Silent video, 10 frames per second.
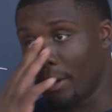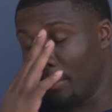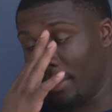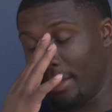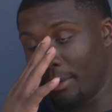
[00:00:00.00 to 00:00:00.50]
Great
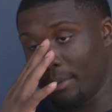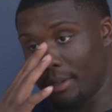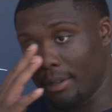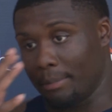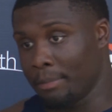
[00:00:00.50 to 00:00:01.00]
running
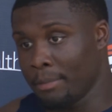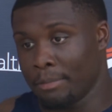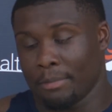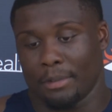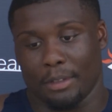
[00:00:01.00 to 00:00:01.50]

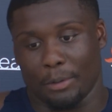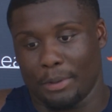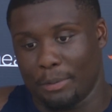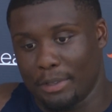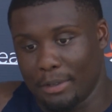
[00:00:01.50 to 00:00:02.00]
game.
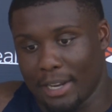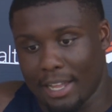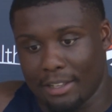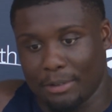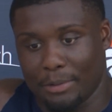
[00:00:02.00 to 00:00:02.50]
We do a
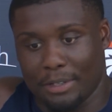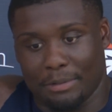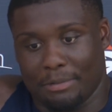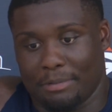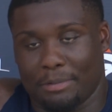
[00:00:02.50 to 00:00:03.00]
lot of we
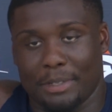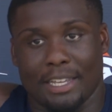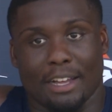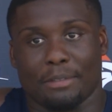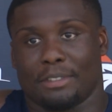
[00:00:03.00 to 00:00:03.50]
can
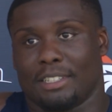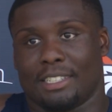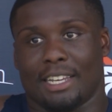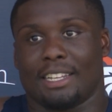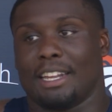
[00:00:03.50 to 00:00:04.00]
get out to the
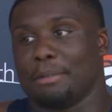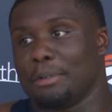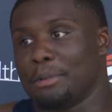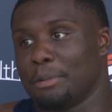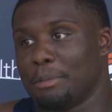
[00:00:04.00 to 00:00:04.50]
second
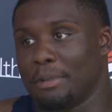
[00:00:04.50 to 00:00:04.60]
level.